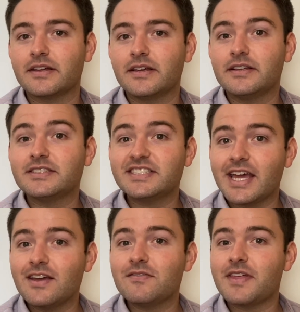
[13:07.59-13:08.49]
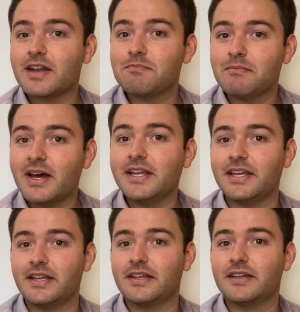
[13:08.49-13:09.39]
Save that
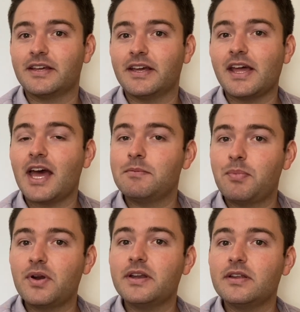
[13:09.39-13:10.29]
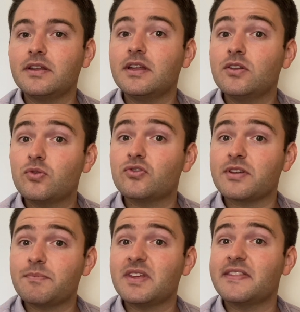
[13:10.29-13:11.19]
money and put it into
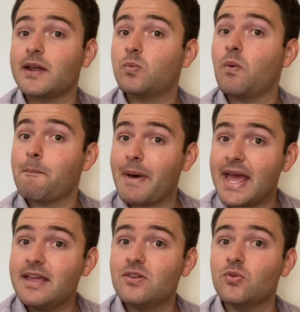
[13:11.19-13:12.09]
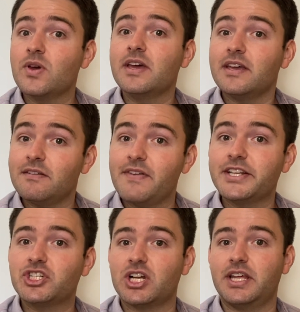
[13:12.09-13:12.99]
something that will pay you
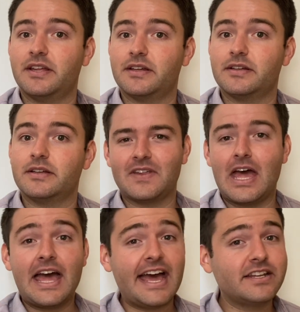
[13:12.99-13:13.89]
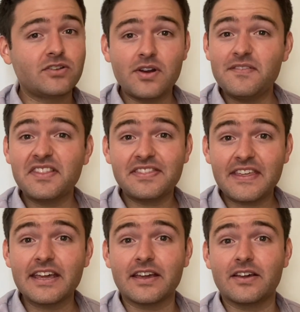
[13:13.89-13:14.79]
eventually. And don't even
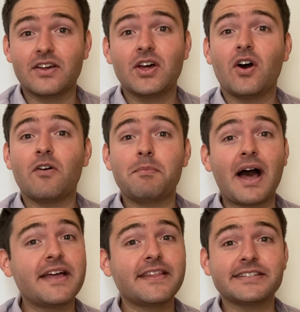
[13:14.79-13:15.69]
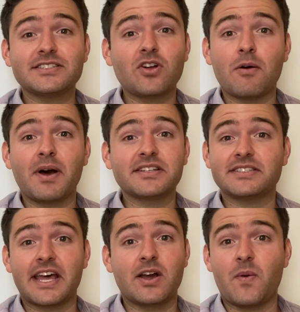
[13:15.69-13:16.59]
think of buying that Starbucks
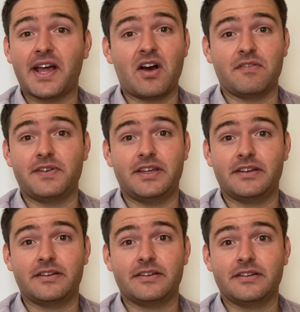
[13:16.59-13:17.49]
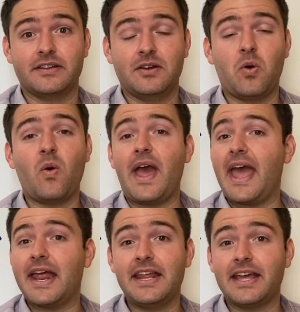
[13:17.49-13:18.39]
takeaway coffee or
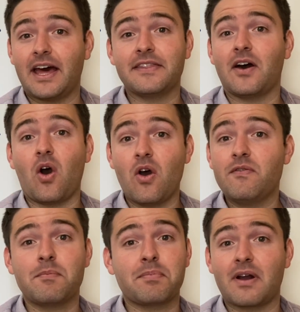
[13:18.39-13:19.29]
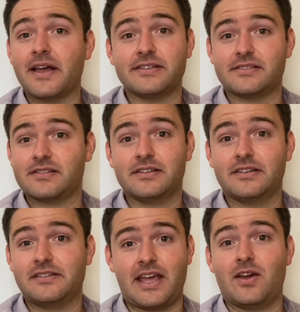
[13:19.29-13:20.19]
any other overpriced
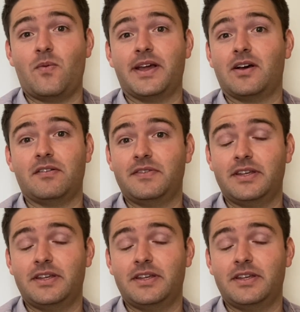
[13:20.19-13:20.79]
takeaway coffee.